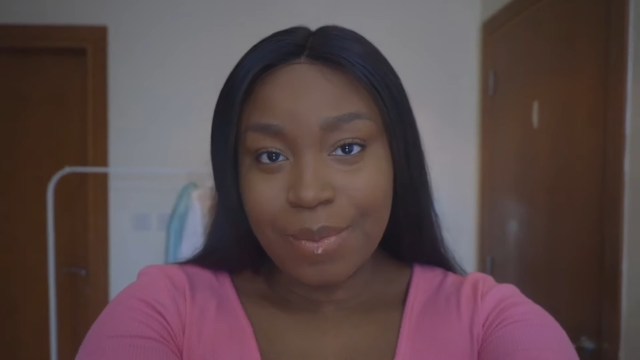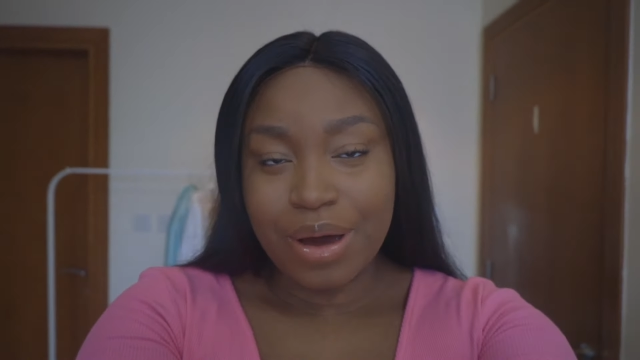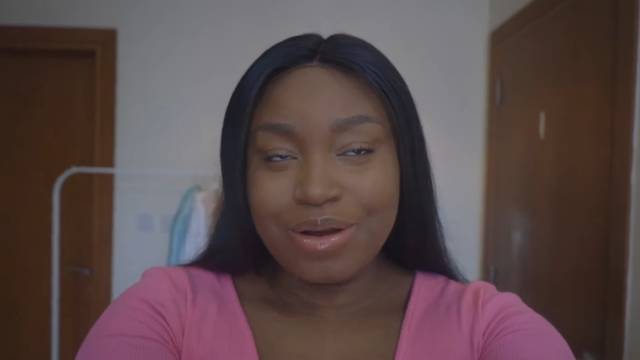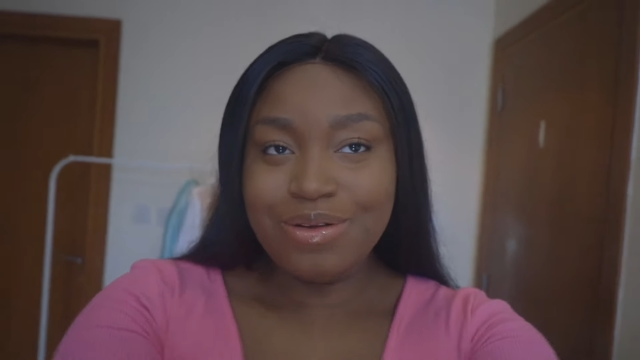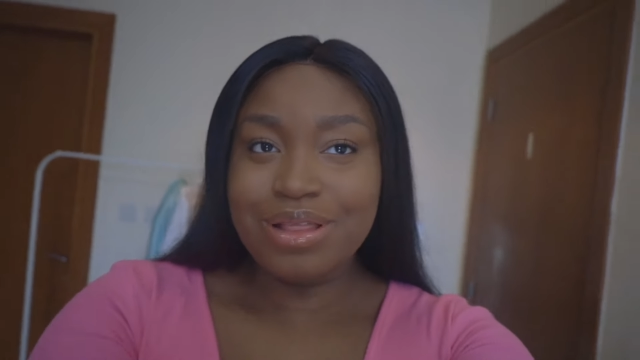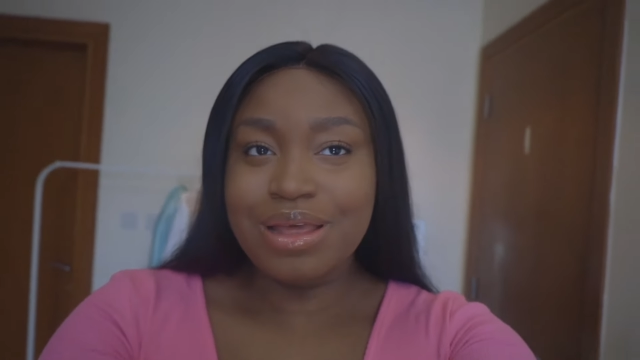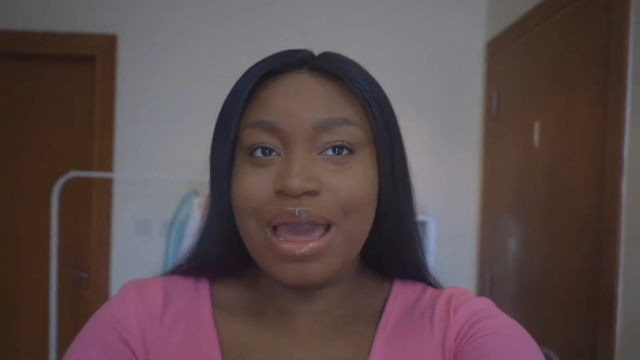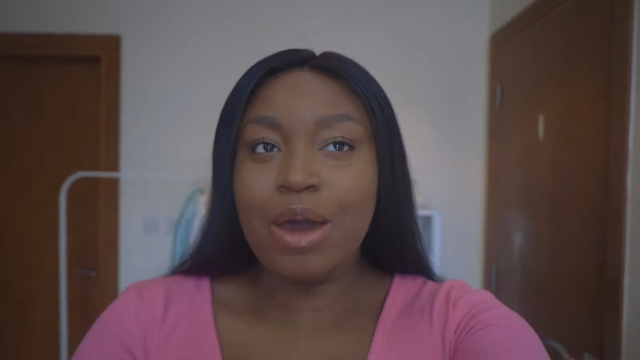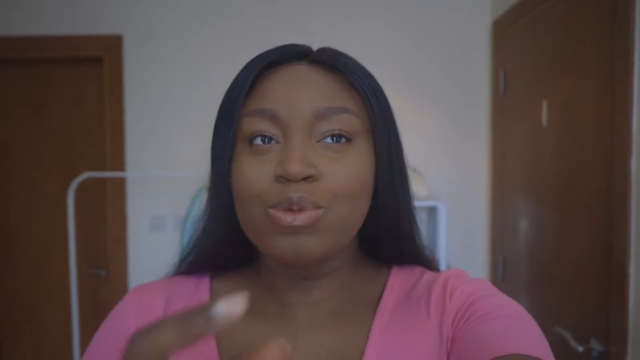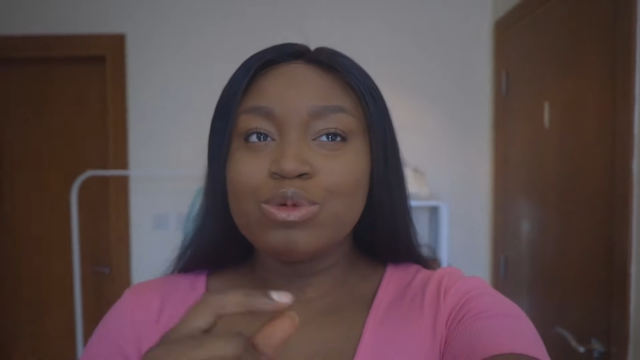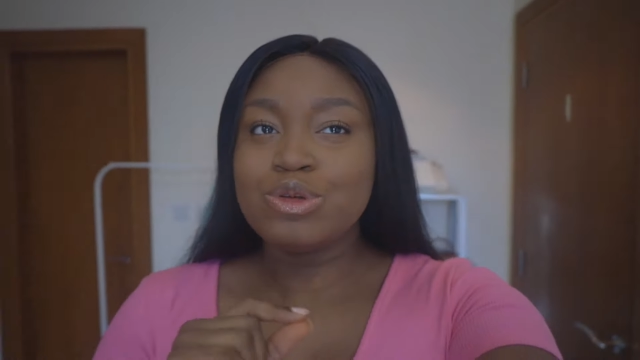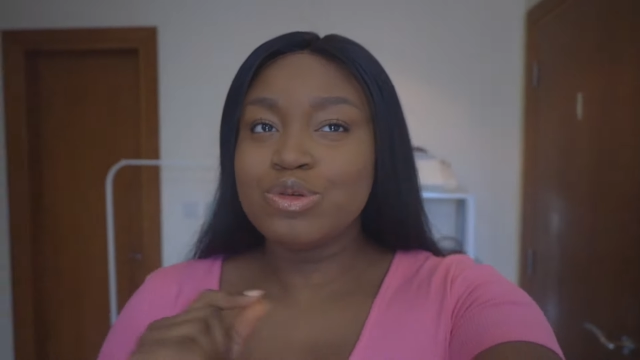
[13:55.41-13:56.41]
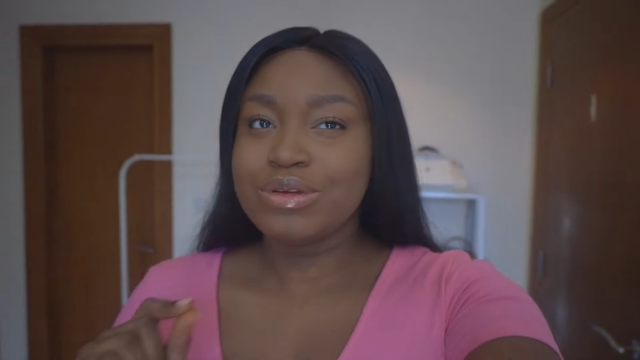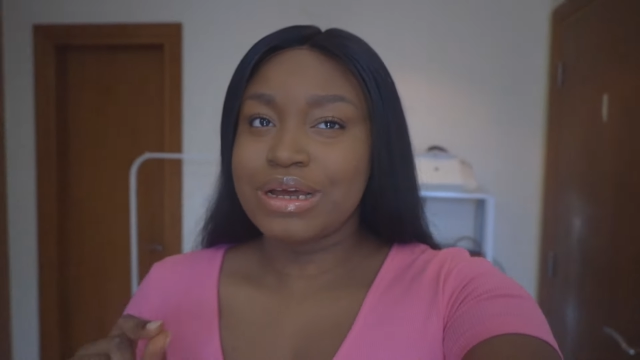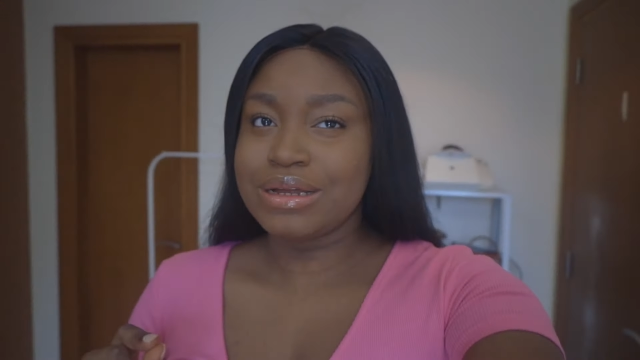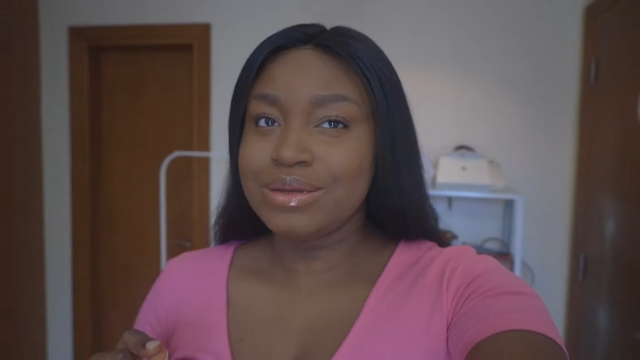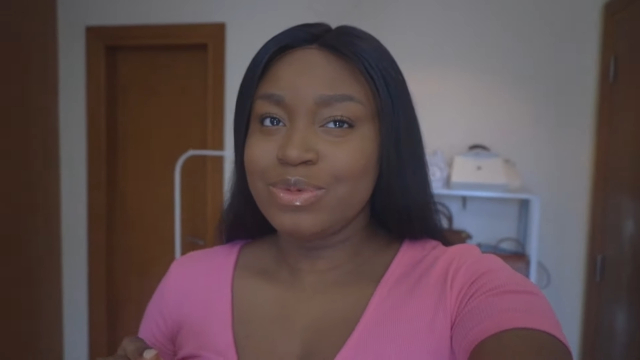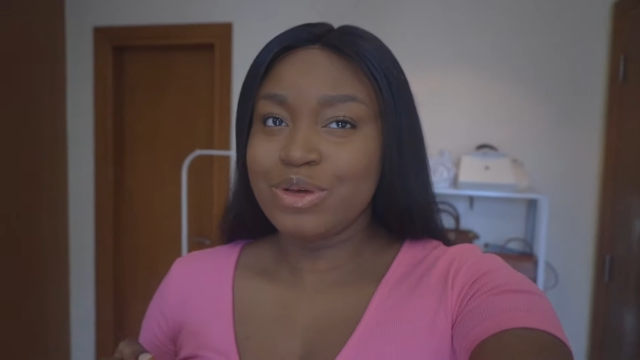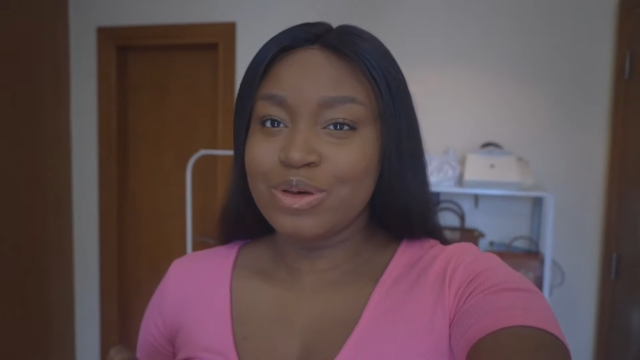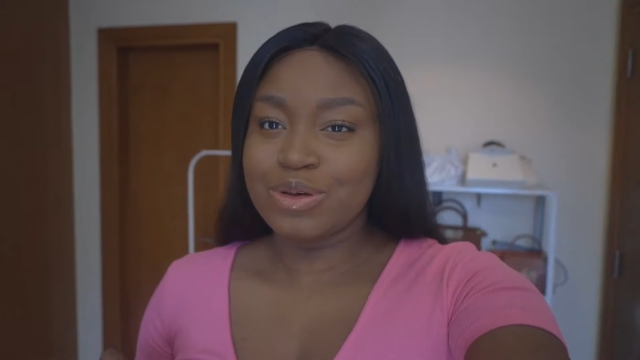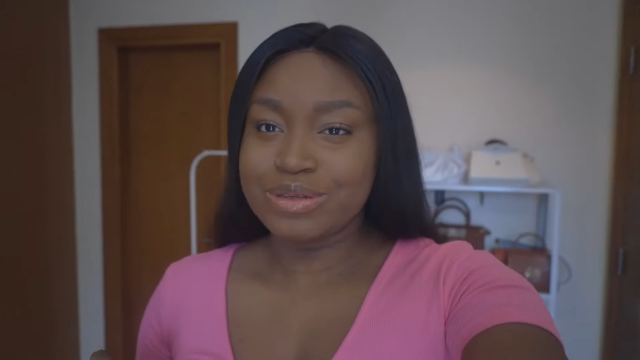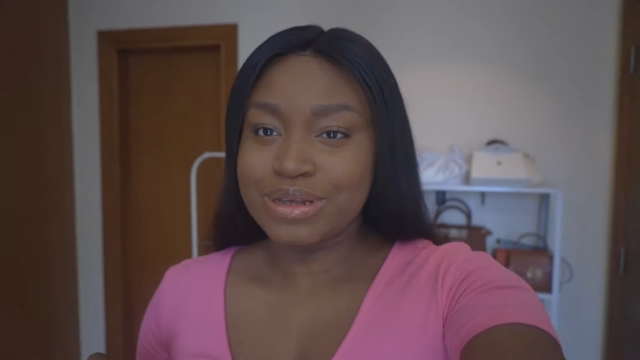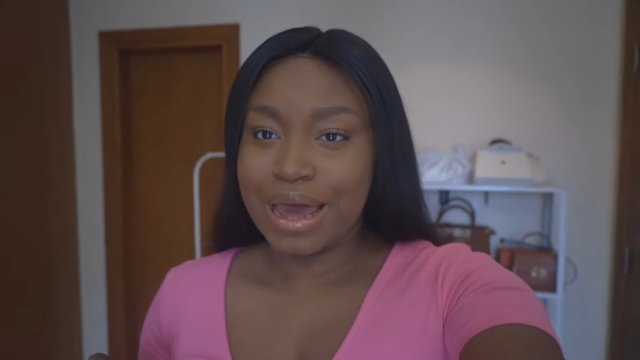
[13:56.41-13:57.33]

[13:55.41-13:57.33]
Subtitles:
but I don't think I will do that because